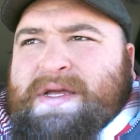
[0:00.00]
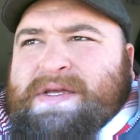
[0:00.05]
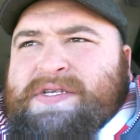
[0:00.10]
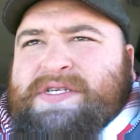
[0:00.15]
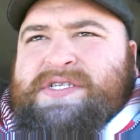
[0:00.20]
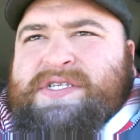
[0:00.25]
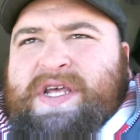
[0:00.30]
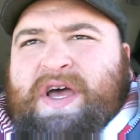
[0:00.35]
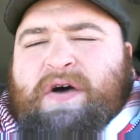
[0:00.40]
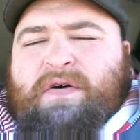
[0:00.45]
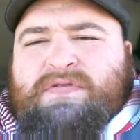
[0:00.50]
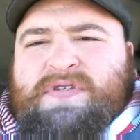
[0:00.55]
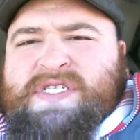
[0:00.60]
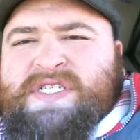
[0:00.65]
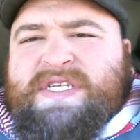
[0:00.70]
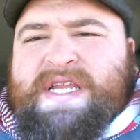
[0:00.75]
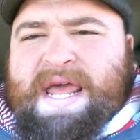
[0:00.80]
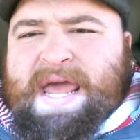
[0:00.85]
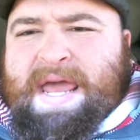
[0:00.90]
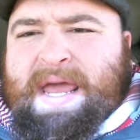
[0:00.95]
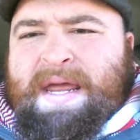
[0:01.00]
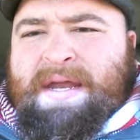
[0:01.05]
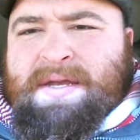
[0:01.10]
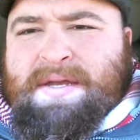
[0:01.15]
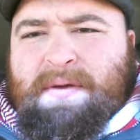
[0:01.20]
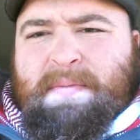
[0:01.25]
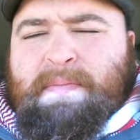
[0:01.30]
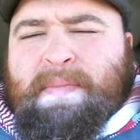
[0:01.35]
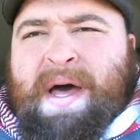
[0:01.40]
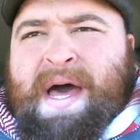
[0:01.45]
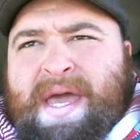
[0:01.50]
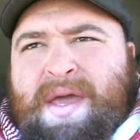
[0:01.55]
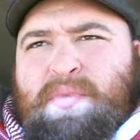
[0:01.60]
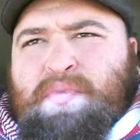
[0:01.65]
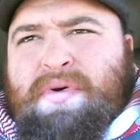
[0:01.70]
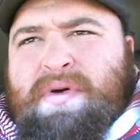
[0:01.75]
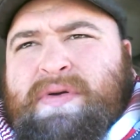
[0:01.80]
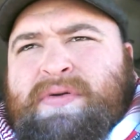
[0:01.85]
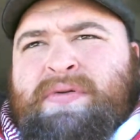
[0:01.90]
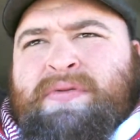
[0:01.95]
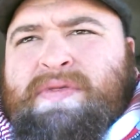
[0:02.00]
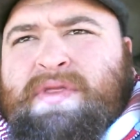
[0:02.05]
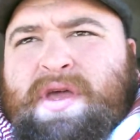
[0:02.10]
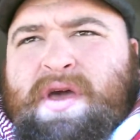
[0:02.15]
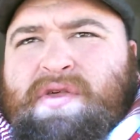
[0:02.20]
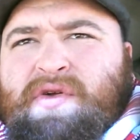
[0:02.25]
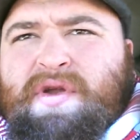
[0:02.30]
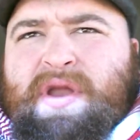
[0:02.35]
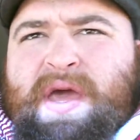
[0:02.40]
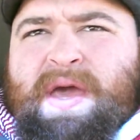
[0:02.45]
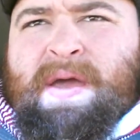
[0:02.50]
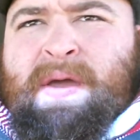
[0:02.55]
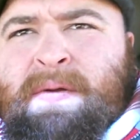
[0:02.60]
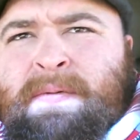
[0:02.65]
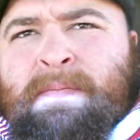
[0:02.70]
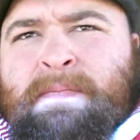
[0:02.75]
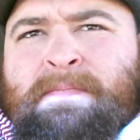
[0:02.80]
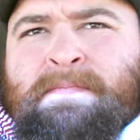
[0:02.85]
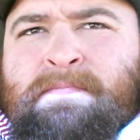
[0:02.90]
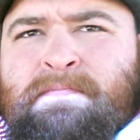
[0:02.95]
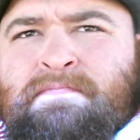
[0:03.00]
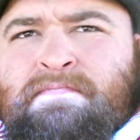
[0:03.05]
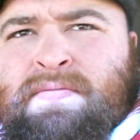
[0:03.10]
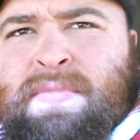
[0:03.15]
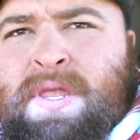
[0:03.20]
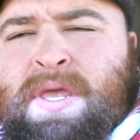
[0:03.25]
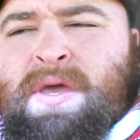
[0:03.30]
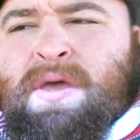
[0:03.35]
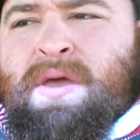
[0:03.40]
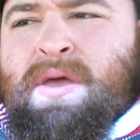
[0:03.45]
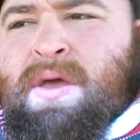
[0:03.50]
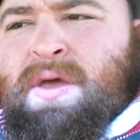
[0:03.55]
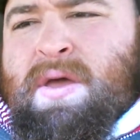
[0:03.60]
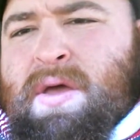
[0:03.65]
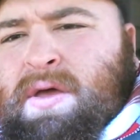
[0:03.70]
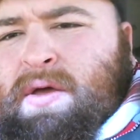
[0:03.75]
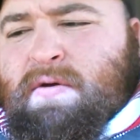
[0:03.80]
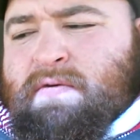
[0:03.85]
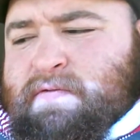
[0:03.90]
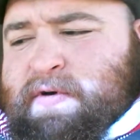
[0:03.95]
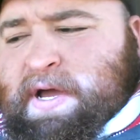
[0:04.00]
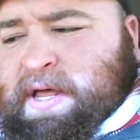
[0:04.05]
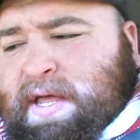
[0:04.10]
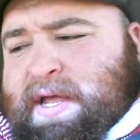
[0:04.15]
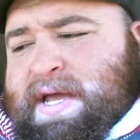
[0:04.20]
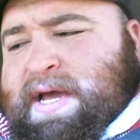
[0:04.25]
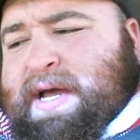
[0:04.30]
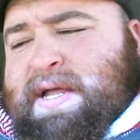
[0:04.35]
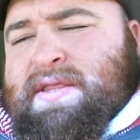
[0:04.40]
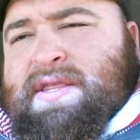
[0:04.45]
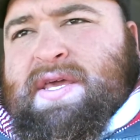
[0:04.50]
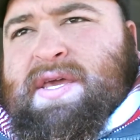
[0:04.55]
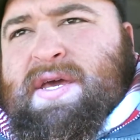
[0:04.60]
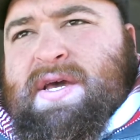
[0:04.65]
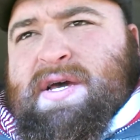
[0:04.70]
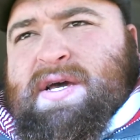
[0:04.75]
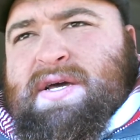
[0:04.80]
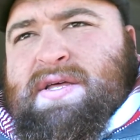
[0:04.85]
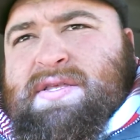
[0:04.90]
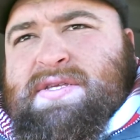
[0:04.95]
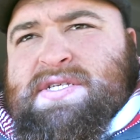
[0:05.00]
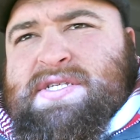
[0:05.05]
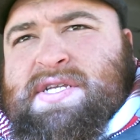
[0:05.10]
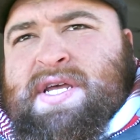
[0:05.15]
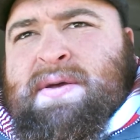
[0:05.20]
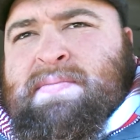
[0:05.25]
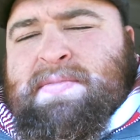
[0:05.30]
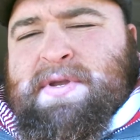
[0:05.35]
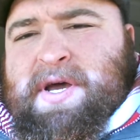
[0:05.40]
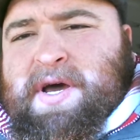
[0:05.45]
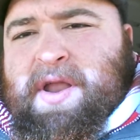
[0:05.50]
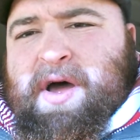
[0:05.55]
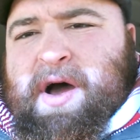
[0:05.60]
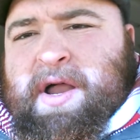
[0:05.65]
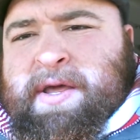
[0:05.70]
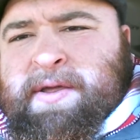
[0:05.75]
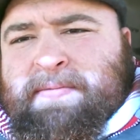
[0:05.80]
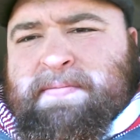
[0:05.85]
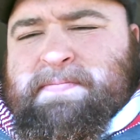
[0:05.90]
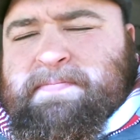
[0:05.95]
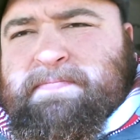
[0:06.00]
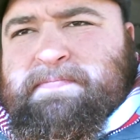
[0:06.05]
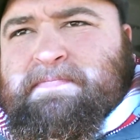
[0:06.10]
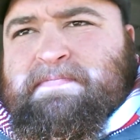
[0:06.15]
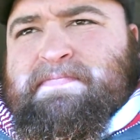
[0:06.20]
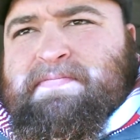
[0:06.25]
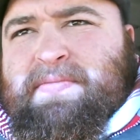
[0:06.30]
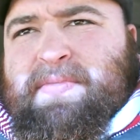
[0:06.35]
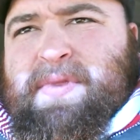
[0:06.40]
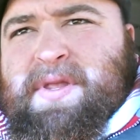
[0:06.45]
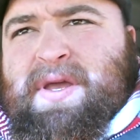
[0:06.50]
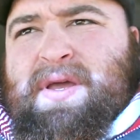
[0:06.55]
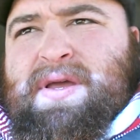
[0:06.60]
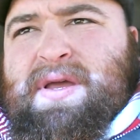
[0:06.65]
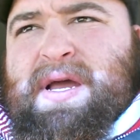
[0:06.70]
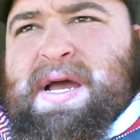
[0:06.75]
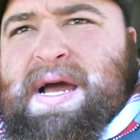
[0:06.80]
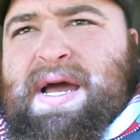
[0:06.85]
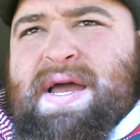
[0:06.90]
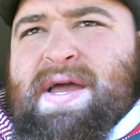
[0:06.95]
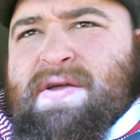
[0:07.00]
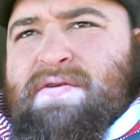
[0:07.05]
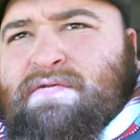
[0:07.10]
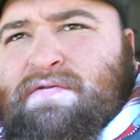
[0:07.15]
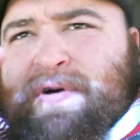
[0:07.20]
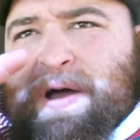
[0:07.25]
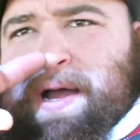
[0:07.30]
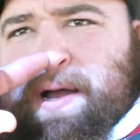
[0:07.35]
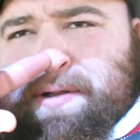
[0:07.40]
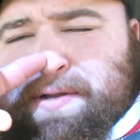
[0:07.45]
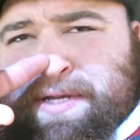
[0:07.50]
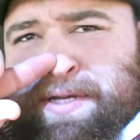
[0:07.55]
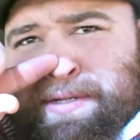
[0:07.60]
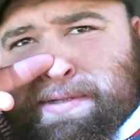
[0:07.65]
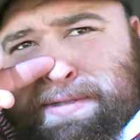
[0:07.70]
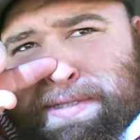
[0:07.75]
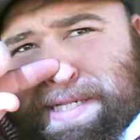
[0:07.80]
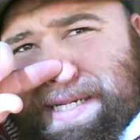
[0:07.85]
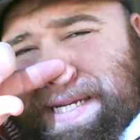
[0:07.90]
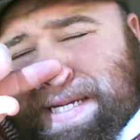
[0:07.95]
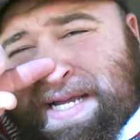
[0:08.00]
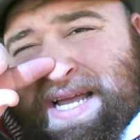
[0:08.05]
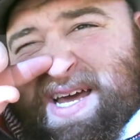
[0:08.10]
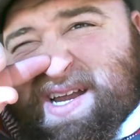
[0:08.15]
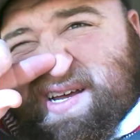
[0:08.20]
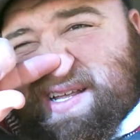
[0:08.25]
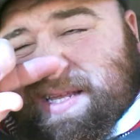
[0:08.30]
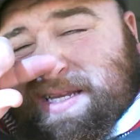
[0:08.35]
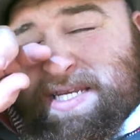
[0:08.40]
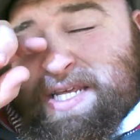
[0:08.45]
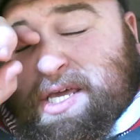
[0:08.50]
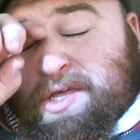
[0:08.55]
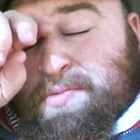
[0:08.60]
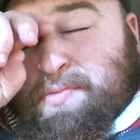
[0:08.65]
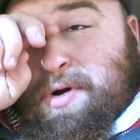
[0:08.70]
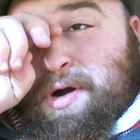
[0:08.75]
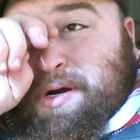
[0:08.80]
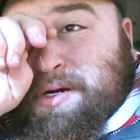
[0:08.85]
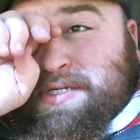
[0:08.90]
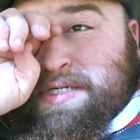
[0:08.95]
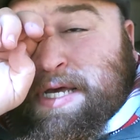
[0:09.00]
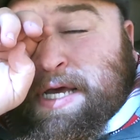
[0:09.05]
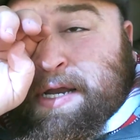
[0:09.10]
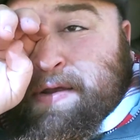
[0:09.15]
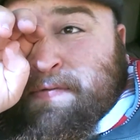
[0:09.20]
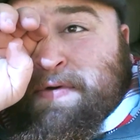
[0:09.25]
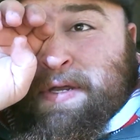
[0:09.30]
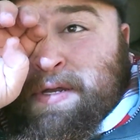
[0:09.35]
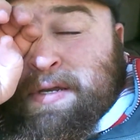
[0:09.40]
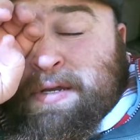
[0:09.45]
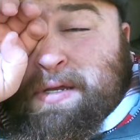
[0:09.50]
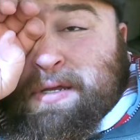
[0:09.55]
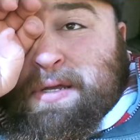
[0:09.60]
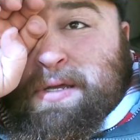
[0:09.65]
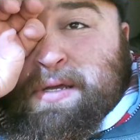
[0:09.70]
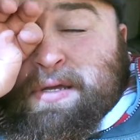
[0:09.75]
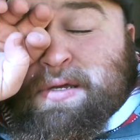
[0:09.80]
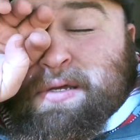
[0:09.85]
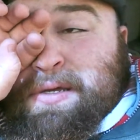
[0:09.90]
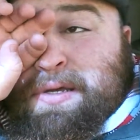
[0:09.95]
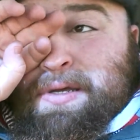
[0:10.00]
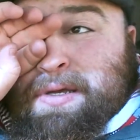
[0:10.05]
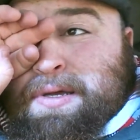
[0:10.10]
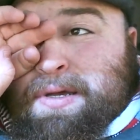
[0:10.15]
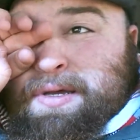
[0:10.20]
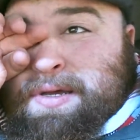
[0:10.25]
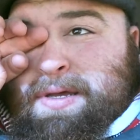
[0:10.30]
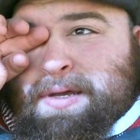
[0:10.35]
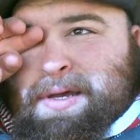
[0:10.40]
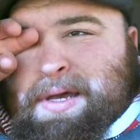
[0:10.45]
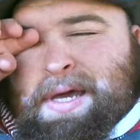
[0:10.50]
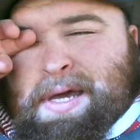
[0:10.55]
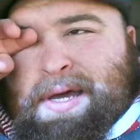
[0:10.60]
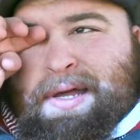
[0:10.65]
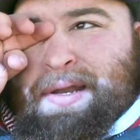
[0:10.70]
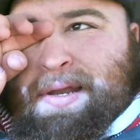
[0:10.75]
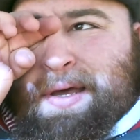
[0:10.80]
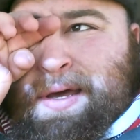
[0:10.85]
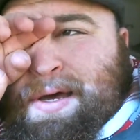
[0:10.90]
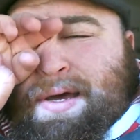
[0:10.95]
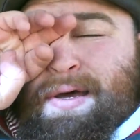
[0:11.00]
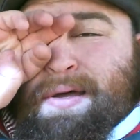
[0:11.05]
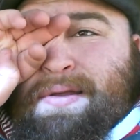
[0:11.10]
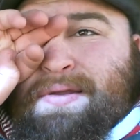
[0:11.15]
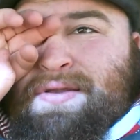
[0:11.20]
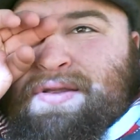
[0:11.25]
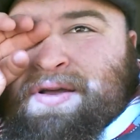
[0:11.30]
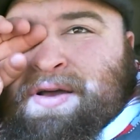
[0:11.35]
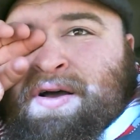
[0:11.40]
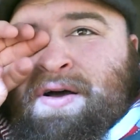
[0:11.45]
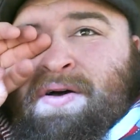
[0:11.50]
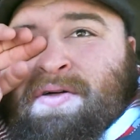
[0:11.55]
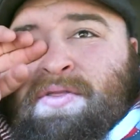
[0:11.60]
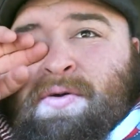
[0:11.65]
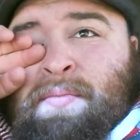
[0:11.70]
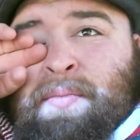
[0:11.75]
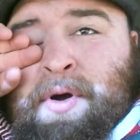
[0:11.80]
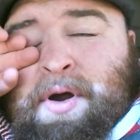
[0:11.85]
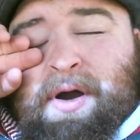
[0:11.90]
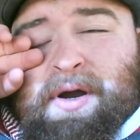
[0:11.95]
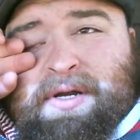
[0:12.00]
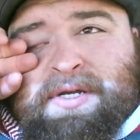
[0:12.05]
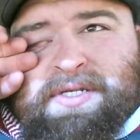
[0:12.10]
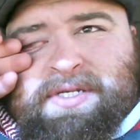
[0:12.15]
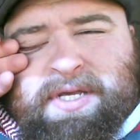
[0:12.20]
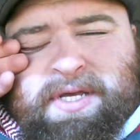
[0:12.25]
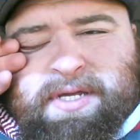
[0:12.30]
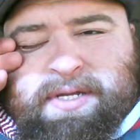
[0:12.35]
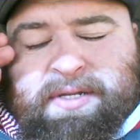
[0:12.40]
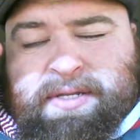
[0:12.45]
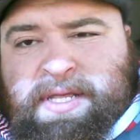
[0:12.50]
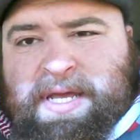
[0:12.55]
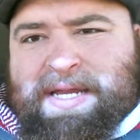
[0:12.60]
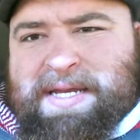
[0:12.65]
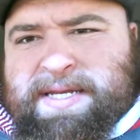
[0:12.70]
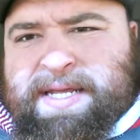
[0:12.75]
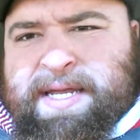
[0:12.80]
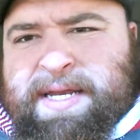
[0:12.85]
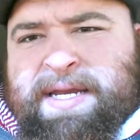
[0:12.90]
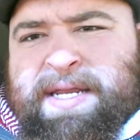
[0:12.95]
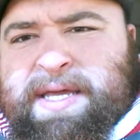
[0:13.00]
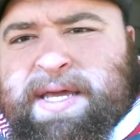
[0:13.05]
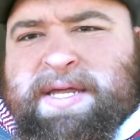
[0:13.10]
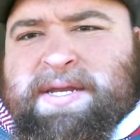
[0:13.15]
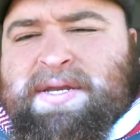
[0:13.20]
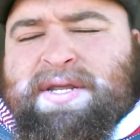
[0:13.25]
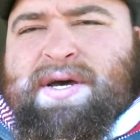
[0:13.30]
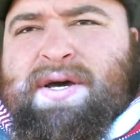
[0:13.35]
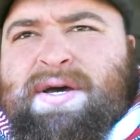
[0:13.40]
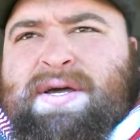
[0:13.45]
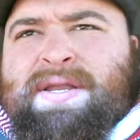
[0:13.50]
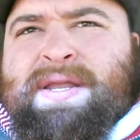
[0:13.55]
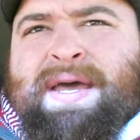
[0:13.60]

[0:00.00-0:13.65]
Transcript: self-stained pipe the other day. Finally got the stem done on it. I had filed it, got all the teeth marks out of it, and all the marks that they didn't get done